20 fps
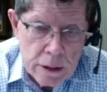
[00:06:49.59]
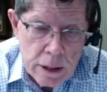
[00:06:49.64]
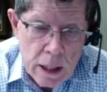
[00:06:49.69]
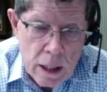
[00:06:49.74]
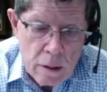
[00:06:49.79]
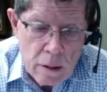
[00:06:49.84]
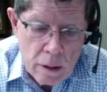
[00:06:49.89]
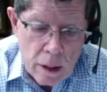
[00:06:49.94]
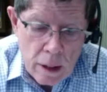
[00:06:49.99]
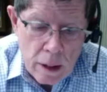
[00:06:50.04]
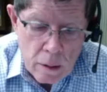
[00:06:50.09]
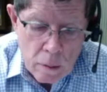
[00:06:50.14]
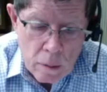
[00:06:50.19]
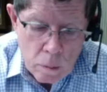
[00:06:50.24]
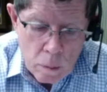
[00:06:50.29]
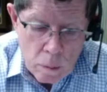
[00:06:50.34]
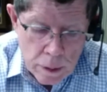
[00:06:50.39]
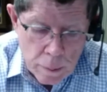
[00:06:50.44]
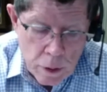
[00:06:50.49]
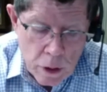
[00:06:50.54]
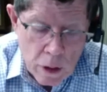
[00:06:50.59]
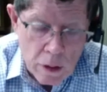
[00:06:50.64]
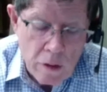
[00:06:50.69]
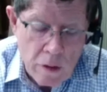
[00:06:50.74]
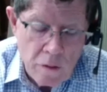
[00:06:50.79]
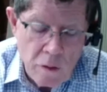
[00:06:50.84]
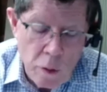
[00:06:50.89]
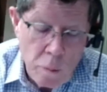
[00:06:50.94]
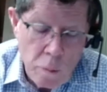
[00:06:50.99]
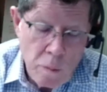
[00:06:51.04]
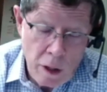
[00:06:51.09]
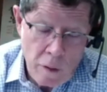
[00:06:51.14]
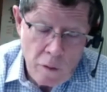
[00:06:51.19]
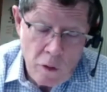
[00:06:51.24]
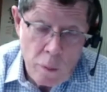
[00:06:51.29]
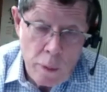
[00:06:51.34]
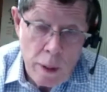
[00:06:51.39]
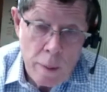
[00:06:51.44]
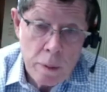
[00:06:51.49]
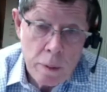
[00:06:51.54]
Now, you know, some of your other interview,
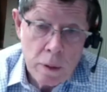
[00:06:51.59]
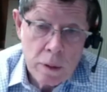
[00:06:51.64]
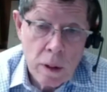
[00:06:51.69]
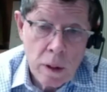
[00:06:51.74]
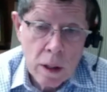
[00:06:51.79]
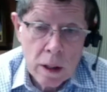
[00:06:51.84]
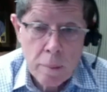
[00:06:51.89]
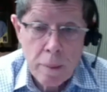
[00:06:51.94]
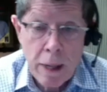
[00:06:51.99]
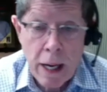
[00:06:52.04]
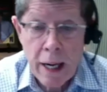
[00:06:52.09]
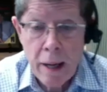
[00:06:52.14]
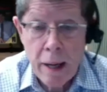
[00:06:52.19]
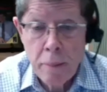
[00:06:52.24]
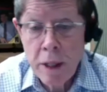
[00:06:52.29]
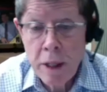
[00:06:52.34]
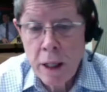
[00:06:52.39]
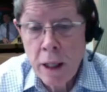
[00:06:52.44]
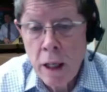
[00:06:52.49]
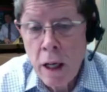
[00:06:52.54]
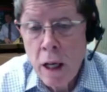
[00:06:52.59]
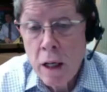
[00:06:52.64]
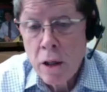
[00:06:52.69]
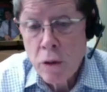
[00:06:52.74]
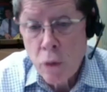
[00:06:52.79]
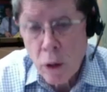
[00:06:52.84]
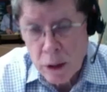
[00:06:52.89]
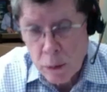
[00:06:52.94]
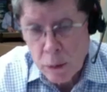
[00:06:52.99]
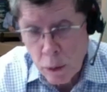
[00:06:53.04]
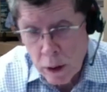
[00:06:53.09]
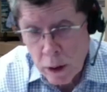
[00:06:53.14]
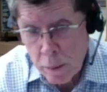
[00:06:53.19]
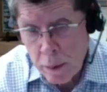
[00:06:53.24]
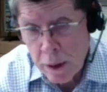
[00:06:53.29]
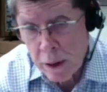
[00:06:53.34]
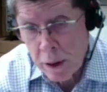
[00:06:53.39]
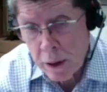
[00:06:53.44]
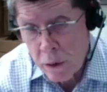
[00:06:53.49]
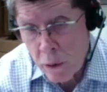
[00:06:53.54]
interview people talk about it being trustworthy,
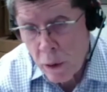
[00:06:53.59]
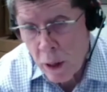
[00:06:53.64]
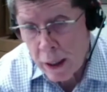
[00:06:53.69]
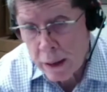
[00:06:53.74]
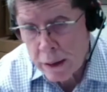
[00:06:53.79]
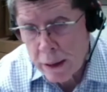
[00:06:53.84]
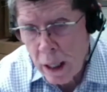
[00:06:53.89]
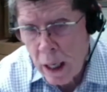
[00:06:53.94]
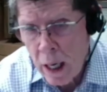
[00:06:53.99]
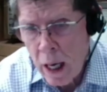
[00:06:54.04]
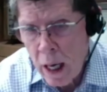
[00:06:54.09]
building trust,